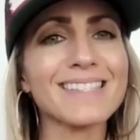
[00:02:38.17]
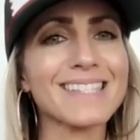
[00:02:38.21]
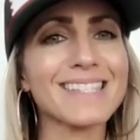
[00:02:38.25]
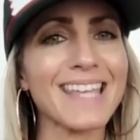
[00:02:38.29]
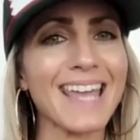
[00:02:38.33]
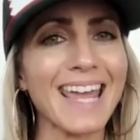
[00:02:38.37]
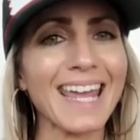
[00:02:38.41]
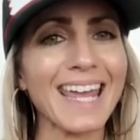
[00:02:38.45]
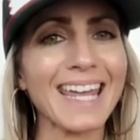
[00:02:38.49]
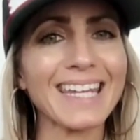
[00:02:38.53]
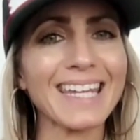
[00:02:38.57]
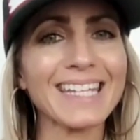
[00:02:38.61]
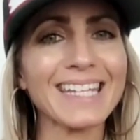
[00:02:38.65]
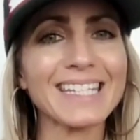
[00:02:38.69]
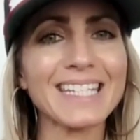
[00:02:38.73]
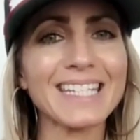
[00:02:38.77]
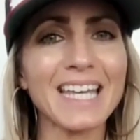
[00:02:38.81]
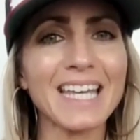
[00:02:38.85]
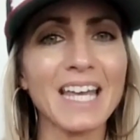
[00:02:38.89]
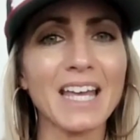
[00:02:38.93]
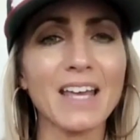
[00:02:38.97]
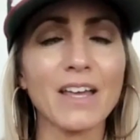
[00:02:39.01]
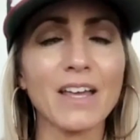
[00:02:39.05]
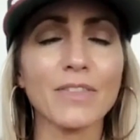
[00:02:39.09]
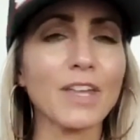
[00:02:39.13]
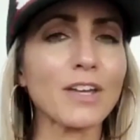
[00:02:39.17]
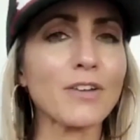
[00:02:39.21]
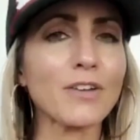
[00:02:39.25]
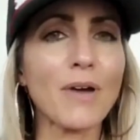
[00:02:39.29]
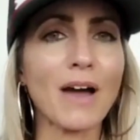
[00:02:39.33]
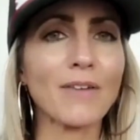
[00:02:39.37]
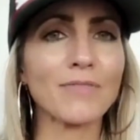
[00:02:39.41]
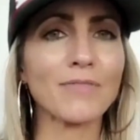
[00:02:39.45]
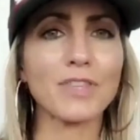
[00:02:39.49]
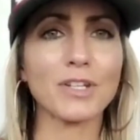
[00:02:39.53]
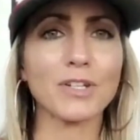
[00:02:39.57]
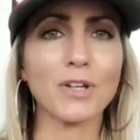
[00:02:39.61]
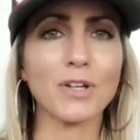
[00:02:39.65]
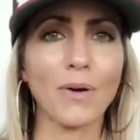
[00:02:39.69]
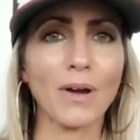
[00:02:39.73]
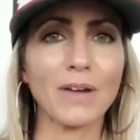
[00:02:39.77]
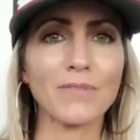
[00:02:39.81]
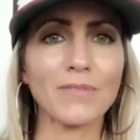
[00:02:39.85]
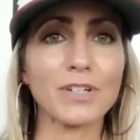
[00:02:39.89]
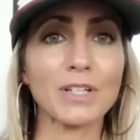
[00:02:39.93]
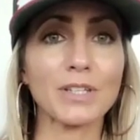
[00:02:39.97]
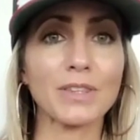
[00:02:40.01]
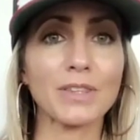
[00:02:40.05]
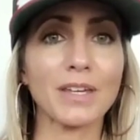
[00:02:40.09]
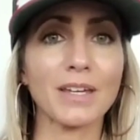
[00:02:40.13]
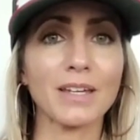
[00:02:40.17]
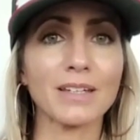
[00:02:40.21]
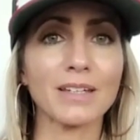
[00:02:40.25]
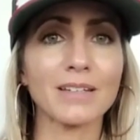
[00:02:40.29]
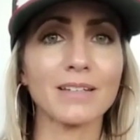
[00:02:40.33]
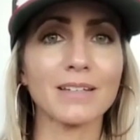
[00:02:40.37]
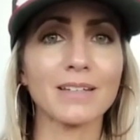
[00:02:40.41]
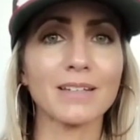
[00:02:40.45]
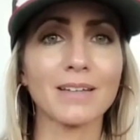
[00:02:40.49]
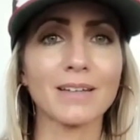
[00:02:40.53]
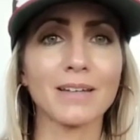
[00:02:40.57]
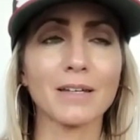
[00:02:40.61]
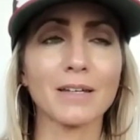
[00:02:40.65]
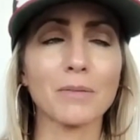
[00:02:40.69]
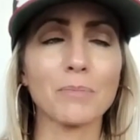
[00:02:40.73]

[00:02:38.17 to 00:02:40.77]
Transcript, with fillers: saying that you have to know everything